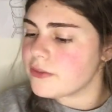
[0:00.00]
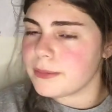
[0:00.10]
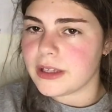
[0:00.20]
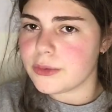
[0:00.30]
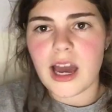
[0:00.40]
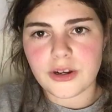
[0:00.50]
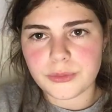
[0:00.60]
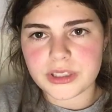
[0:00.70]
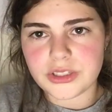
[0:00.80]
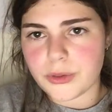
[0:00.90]
me, I don't
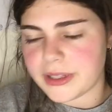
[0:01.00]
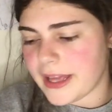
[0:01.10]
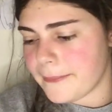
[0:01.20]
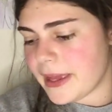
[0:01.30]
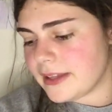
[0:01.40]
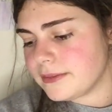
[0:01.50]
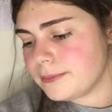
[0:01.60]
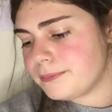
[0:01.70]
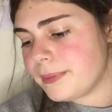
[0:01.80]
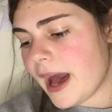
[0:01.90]
really know what they meant.
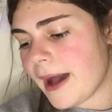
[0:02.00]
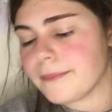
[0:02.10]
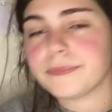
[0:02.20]
But